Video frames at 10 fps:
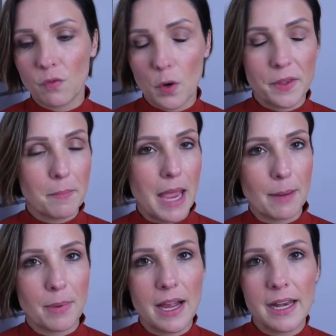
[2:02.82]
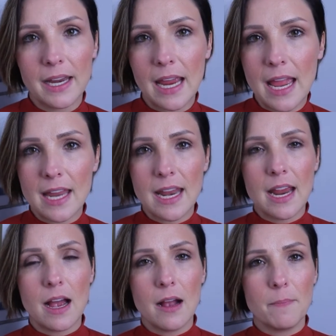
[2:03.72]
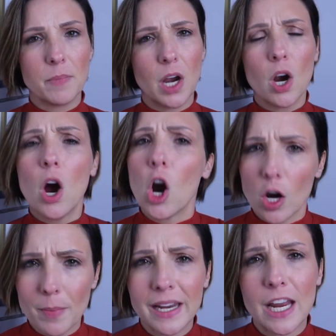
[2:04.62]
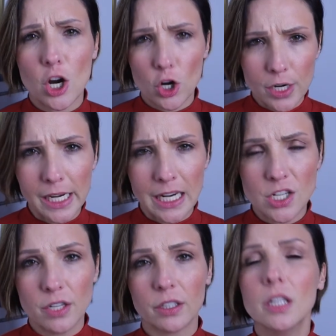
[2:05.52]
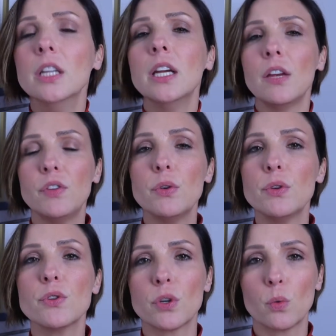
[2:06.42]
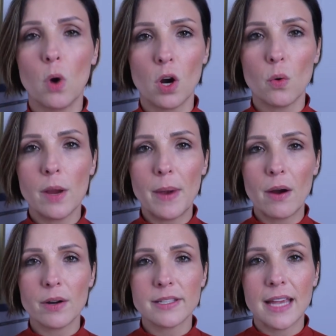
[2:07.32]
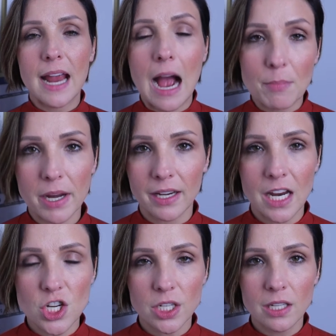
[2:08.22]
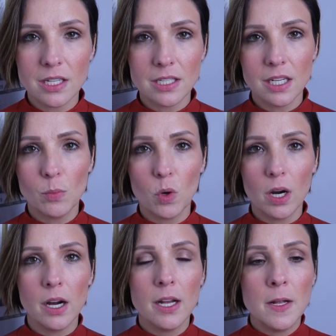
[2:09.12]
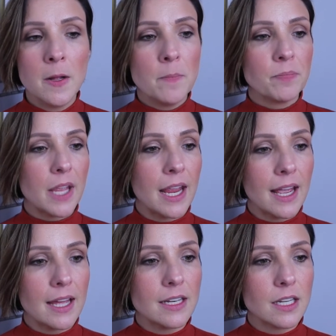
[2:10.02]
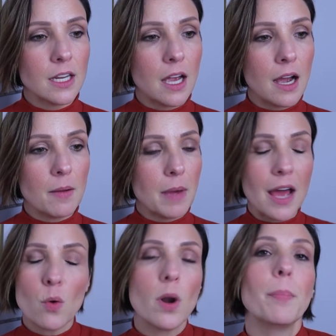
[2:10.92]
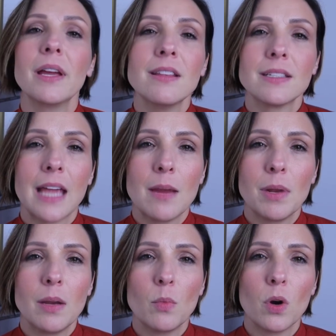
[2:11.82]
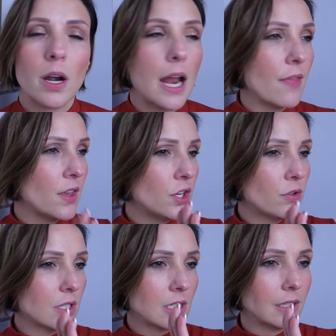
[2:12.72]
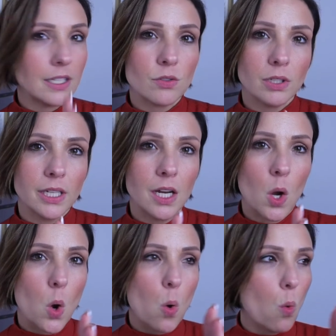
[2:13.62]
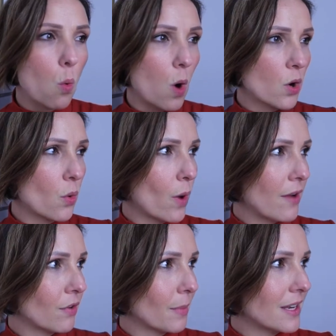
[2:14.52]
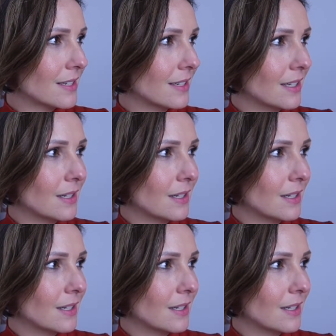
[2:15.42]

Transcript: and forth and backbiting and um, harming and hurting each other. If you use your walkaway power to say, I'm not engaging in this anymore, and um, I don't want to play this game anymore. And then you just literally walk away from it